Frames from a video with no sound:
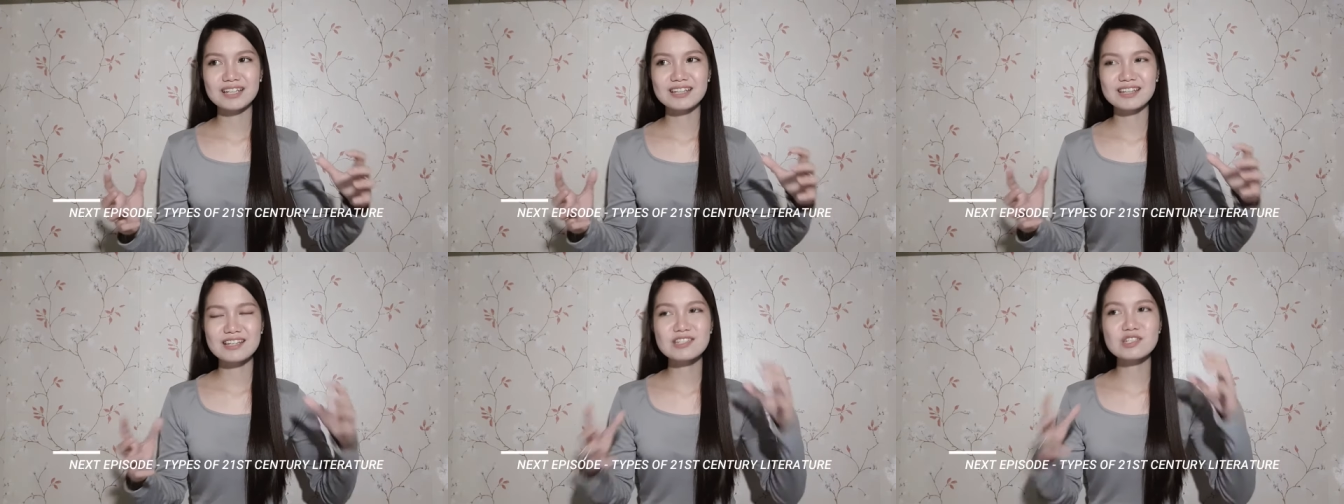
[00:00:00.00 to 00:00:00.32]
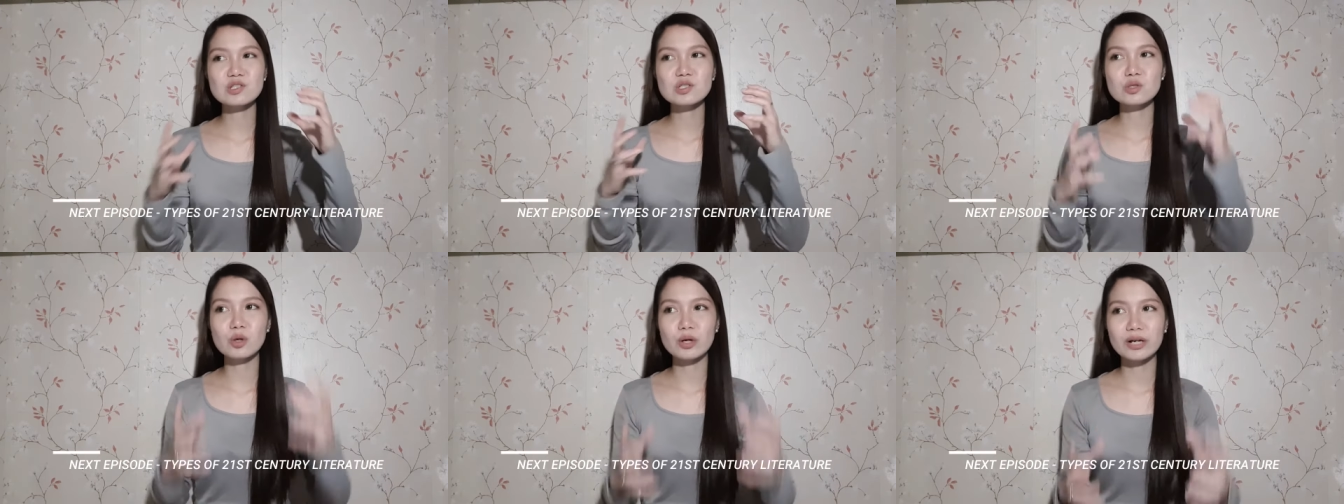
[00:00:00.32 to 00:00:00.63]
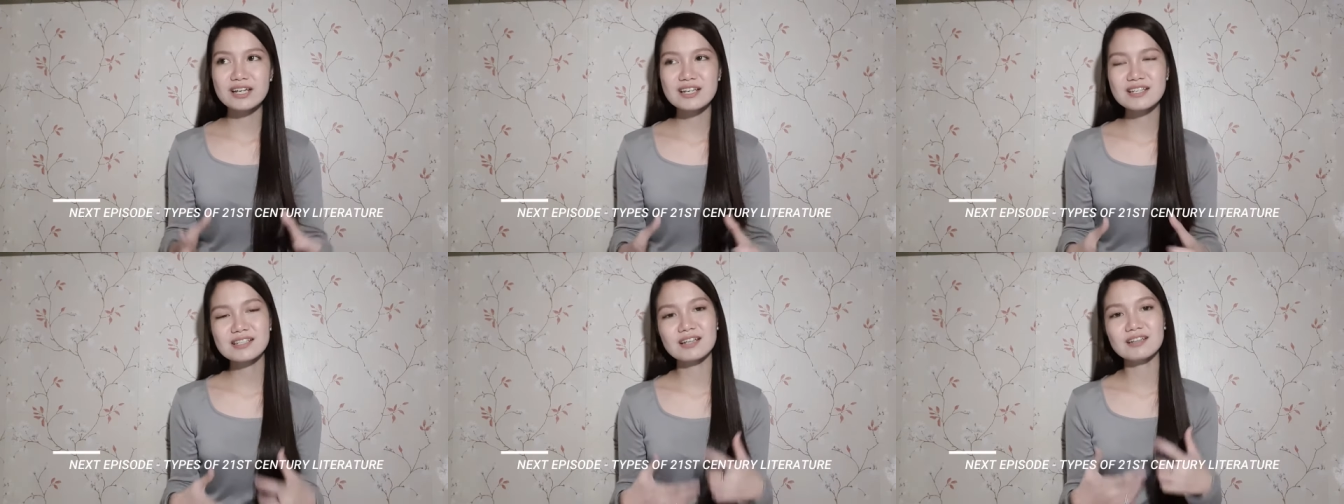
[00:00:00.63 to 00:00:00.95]
the
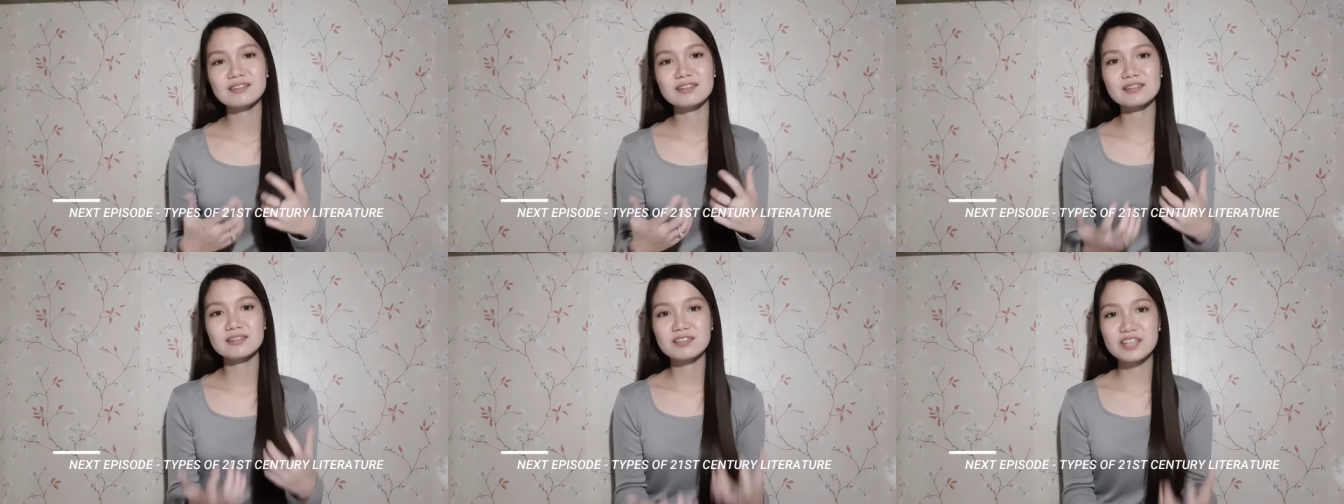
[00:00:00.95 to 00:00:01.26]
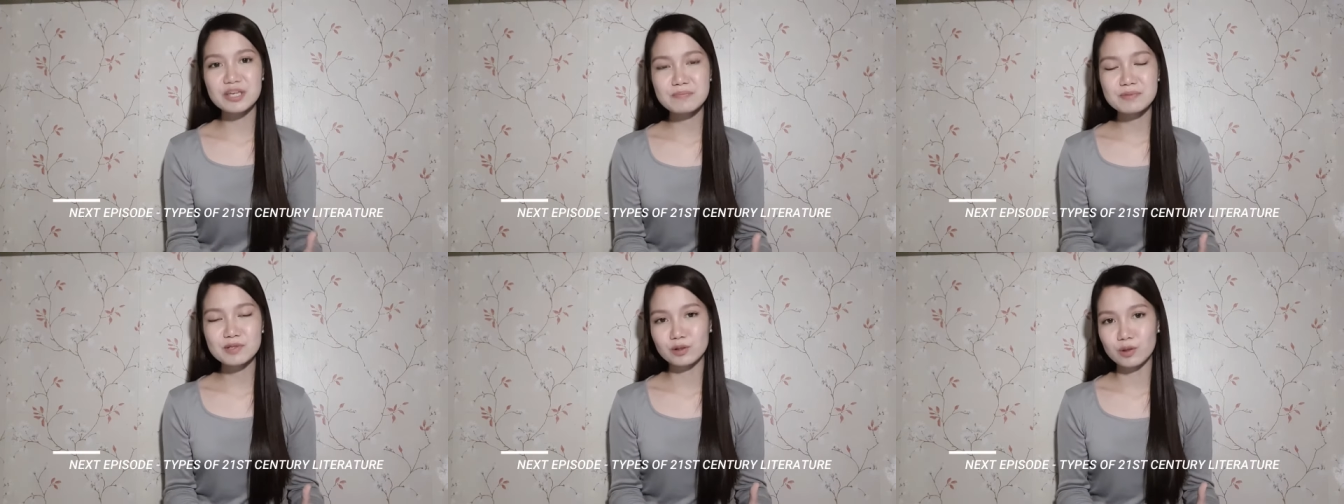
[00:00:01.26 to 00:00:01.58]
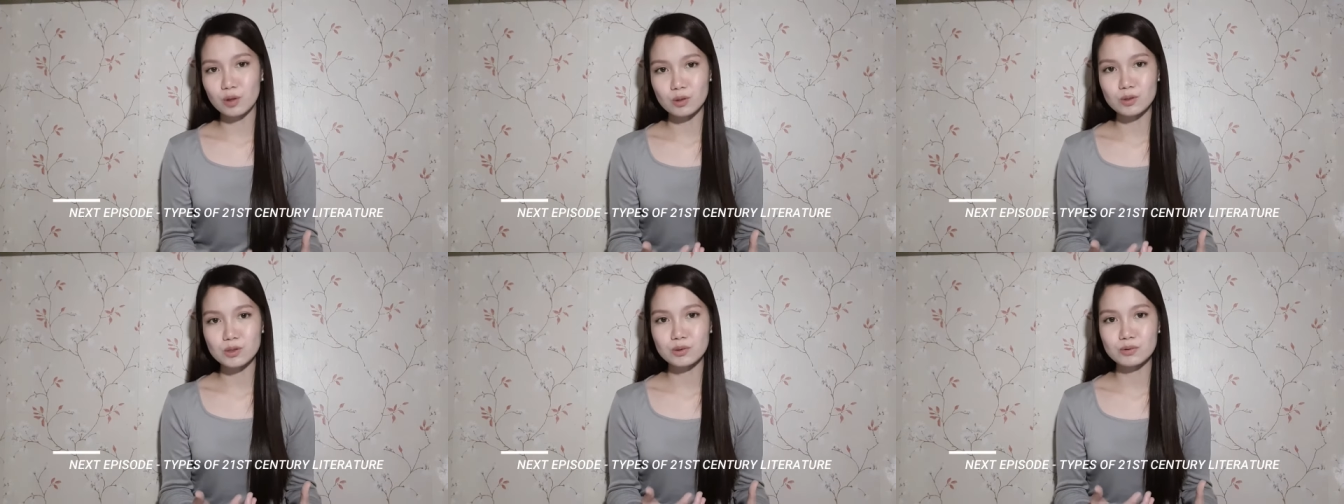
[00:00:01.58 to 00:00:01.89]
stories and the themes are
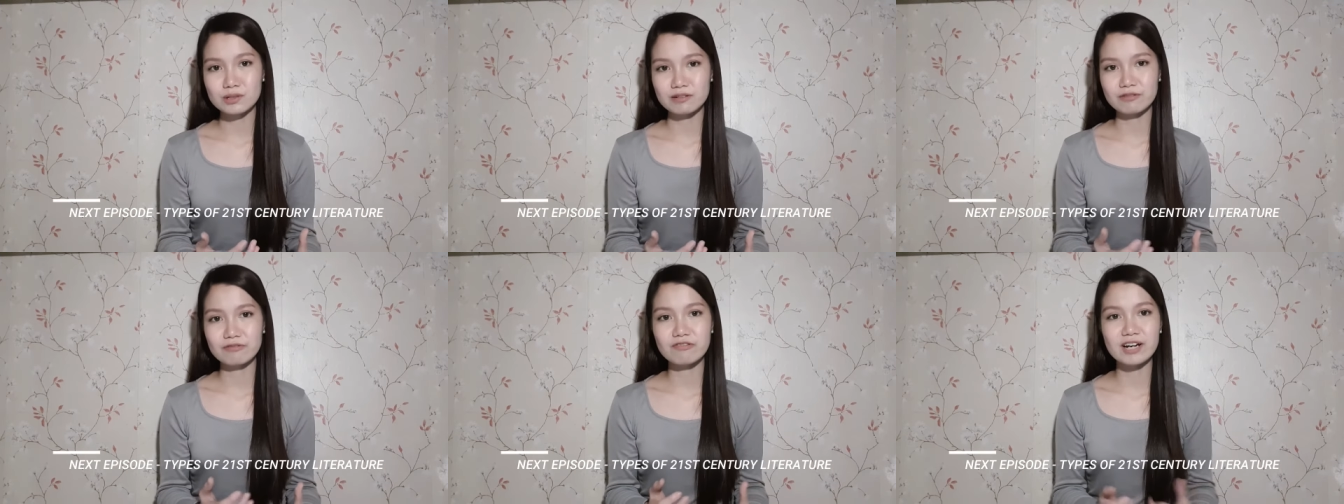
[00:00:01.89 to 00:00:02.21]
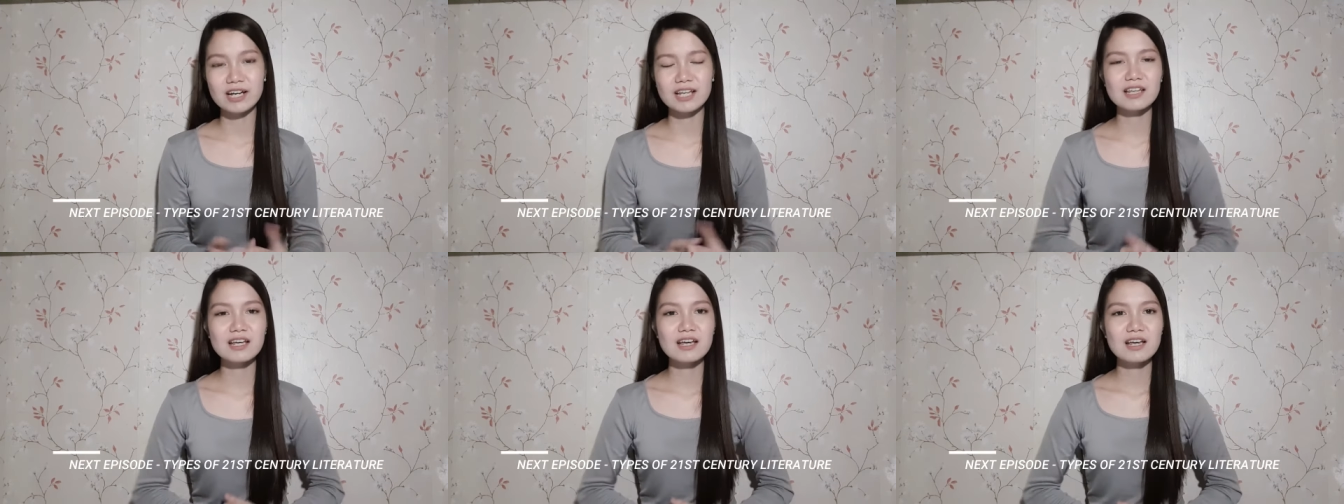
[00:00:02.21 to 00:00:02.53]
also different.